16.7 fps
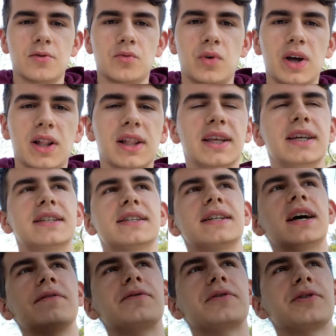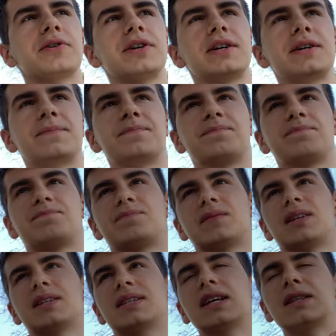well, it's not
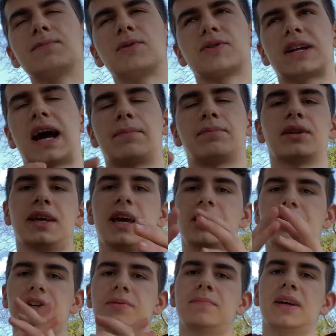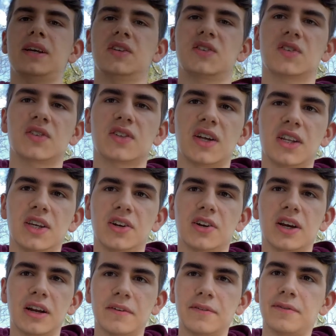the most application-based study
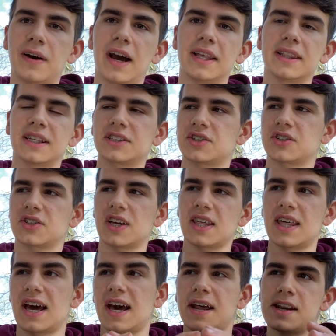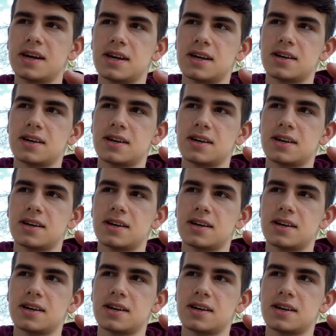you're going to find. Let's just say that.